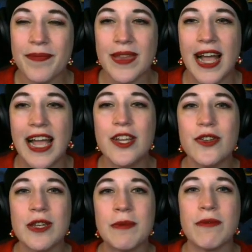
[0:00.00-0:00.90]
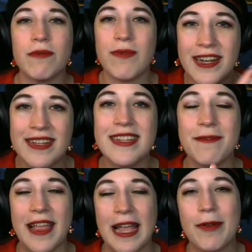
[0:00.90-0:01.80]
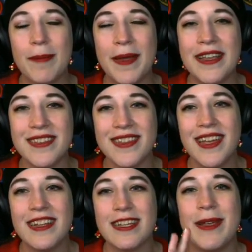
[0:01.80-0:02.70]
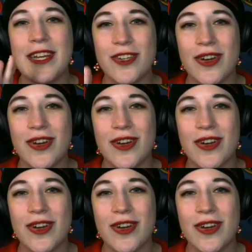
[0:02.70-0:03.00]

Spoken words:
I usually will run into the flagpole base to make sure I